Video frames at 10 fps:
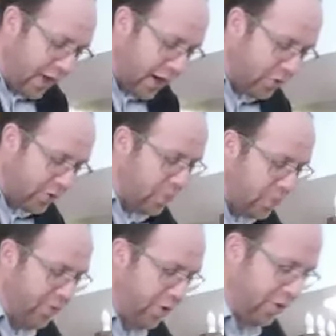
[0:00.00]
over here goes a
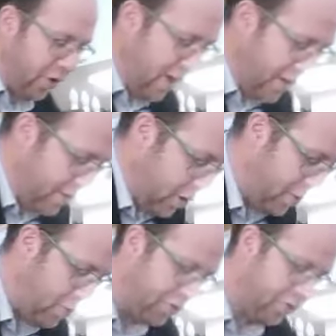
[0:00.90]
little bit further. Rama is a
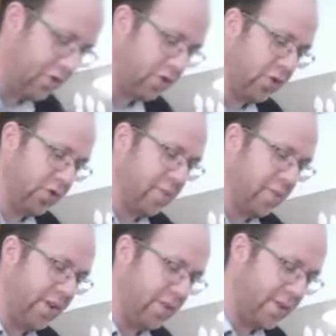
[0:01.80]
little bit more stringent. Source
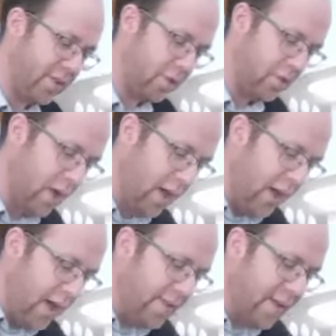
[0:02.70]
number 72.
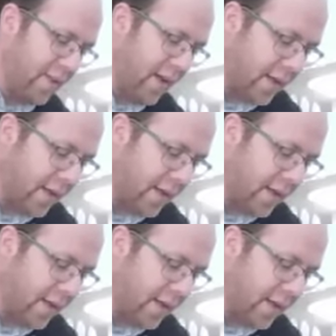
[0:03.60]
He says,